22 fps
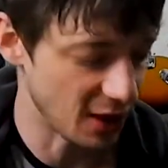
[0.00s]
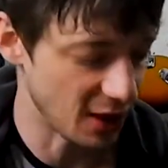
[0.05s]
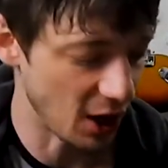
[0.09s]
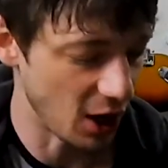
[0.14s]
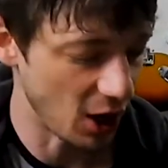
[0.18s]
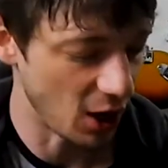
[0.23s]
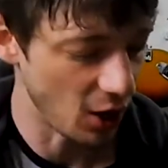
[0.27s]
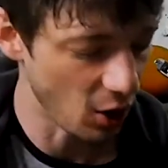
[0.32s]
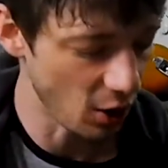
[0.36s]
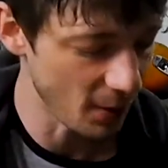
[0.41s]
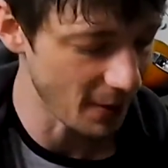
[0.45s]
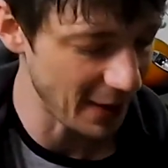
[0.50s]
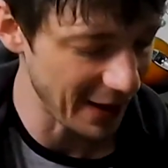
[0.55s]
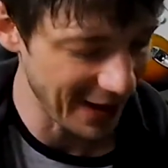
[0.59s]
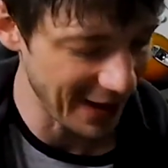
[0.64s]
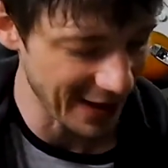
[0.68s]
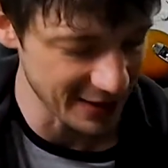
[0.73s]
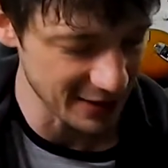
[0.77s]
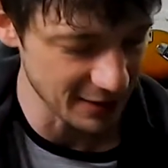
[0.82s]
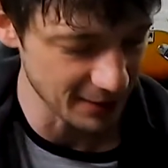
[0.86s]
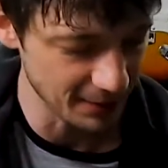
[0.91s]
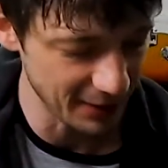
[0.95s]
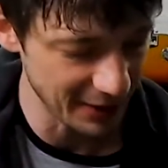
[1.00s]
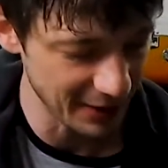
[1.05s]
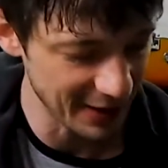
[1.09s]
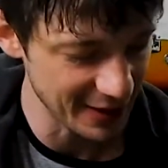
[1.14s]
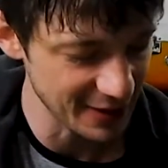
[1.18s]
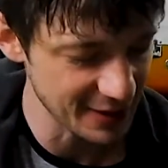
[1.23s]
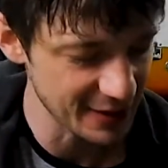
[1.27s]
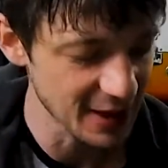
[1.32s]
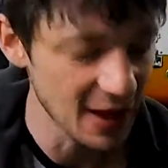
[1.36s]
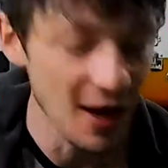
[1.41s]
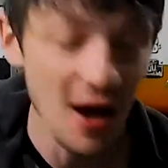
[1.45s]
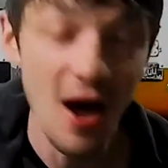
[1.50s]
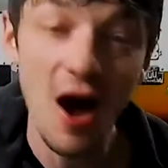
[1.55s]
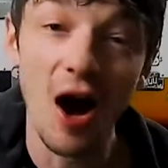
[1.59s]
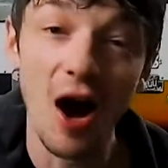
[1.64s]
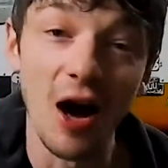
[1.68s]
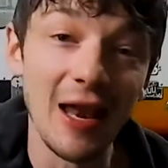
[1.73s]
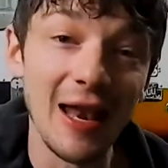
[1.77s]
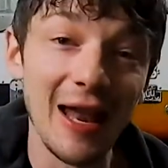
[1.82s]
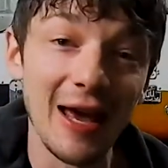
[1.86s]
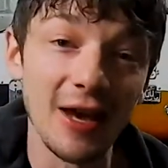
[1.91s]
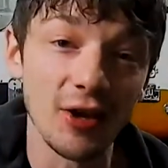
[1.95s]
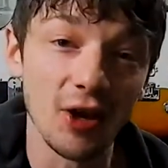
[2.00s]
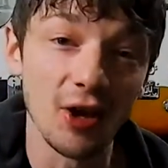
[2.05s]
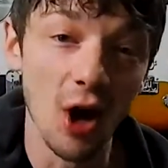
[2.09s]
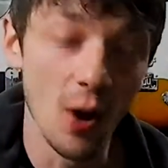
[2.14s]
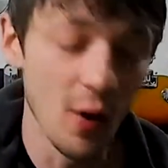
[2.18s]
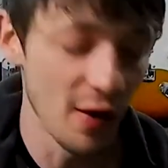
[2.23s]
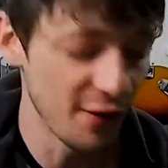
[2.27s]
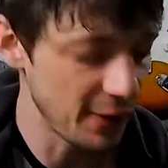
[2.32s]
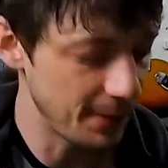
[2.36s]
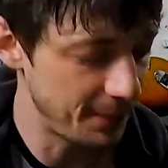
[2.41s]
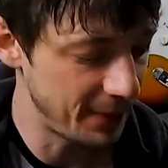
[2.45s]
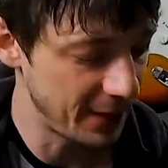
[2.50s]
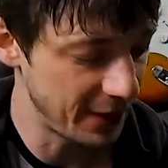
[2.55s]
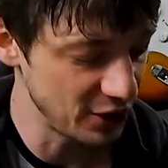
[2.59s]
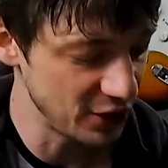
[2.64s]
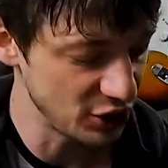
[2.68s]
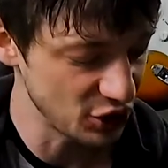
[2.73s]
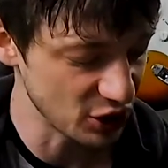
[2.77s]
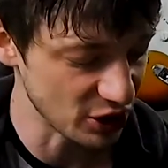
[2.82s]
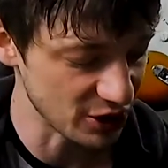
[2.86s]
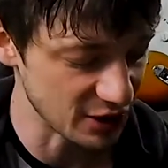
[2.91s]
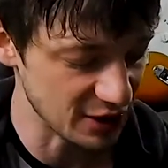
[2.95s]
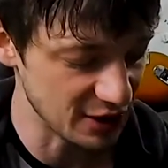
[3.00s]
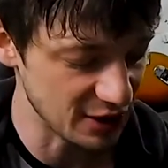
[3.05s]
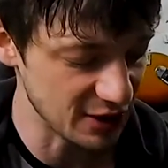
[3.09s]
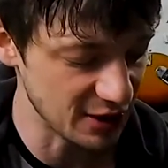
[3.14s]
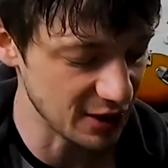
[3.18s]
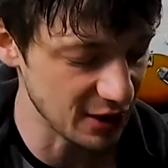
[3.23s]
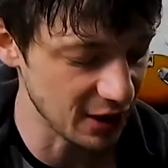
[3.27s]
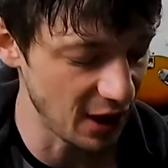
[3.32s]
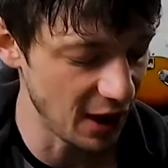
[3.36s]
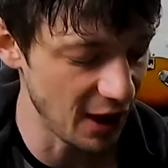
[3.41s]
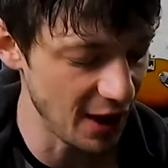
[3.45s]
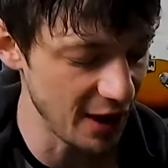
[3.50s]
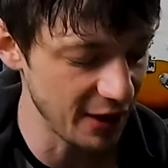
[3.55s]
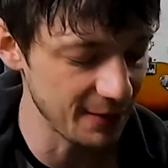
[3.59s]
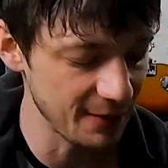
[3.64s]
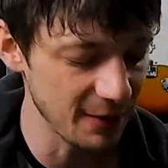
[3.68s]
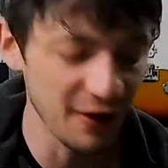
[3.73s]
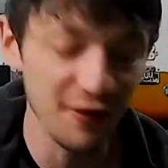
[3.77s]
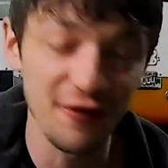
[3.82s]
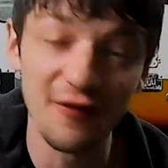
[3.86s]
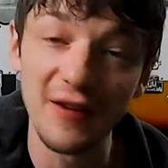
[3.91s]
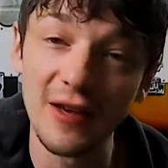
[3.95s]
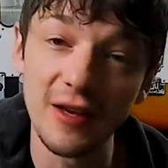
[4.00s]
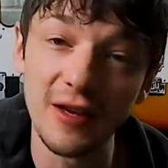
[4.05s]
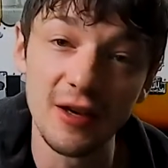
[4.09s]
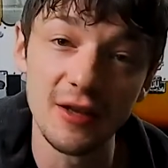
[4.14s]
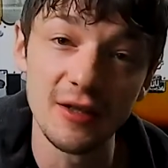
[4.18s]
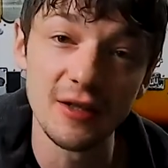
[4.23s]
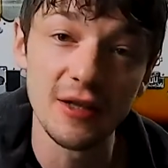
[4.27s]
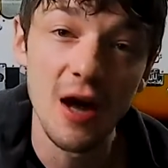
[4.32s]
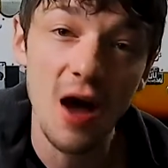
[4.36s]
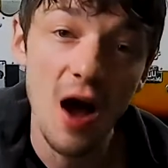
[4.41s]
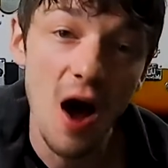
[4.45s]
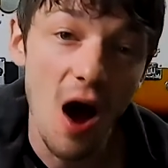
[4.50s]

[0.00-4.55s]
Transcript: I lock my hand in place, I let go of the pinch and slide my fingers